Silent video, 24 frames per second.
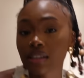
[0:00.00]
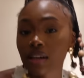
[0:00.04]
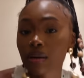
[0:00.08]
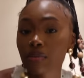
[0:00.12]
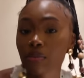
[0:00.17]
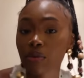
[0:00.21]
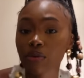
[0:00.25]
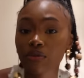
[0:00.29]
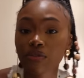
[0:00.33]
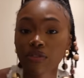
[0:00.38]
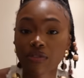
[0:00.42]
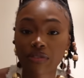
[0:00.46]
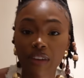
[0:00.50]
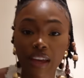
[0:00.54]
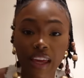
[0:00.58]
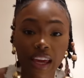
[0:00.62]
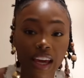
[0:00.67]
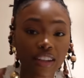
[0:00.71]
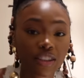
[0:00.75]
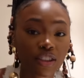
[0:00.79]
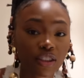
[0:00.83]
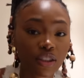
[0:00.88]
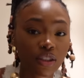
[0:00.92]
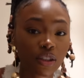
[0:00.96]
that I bought for
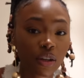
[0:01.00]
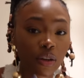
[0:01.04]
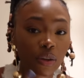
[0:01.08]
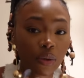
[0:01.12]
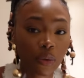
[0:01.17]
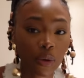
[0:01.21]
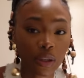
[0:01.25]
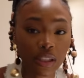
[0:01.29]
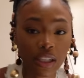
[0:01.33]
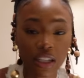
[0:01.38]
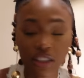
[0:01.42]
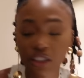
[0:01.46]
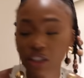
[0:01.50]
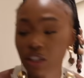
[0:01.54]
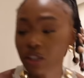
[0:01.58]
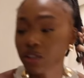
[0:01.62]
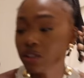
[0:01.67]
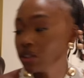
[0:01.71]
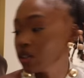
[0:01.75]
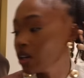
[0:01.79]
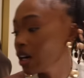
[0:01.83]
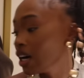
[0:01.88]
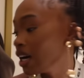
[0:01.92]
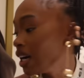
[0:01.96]
vacation. You know the one I showed
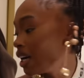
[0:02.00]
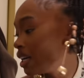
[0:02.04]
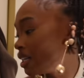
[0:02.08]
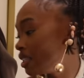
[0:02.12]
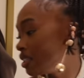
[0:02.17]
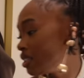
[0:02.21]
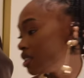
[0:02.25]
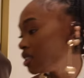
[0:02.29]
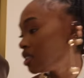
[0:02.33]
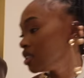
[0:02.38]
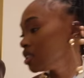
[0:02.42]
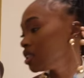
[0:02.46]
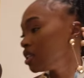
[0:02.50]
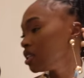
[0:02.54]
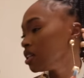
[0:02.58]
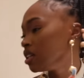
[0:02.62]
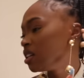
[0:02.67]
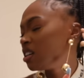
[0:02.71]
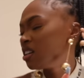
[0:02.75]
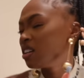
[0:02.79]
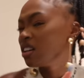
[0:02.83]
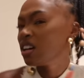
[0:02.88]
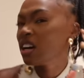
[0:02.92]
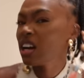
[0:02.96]
you guys.
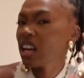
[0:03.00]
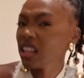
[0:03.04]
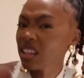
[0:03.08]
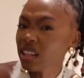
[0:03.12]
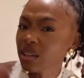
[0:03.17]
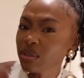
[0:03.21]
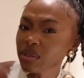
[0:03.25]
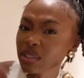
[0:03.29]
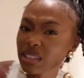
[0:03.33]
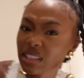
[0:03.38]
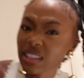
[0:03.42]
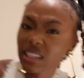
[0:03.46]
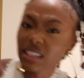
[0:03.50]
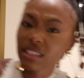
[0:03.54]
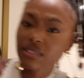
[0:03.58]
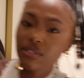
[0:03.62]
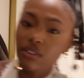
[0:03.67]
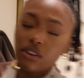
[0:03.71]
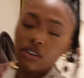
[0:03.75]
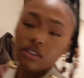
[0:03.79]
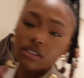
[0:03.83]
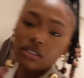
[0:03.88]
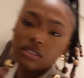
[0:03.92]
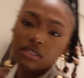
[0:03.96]
I think it was in this
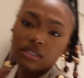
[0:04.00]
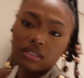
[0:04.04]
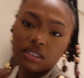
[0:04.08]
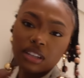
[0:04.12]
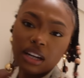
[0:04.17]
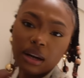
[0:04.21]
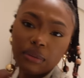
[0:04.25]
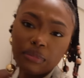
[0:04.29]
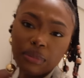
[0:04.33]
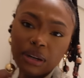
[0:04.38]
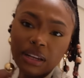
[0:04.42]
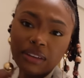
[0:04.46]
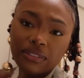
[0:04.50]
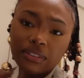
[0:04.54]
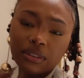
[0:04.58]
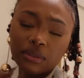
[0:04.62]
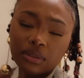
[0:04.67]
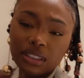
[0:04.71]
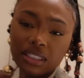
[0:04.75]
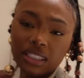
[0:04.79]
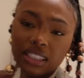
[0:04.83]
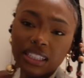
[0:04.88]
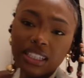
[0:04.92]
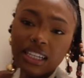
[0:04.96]
vlog. I believe it was
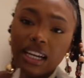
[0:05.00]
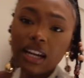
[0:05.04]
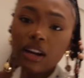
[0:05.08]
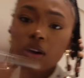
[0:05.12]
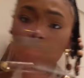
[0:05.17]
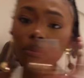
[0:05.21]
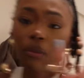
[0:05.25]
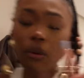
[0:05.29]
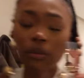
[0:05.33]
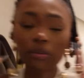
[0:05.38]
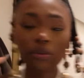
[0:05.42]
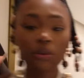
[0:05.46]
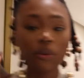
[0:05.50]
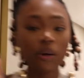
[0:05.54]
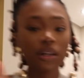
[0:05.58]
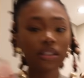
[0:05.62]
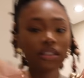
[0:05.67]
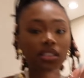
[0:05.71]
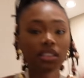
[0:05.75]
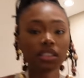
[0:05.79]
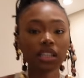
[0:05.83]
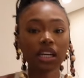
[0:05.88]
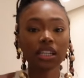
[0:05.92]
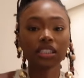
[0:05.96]
the yellow bubble
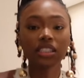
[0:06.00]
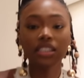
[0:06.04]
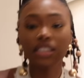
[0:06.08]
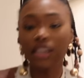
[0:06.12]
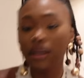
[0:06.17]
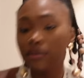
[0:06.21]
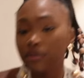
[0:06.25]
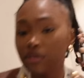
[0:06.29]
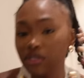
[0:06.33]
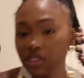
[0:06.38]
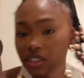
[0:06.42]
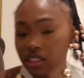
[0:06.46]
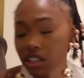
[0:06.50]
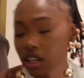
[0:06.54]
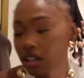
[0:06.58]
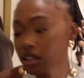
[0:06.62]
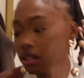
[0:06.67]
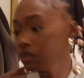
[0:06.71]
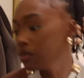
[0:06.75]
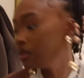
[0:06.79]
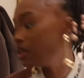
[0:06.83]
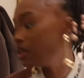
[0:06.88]
ones. I just came to return them,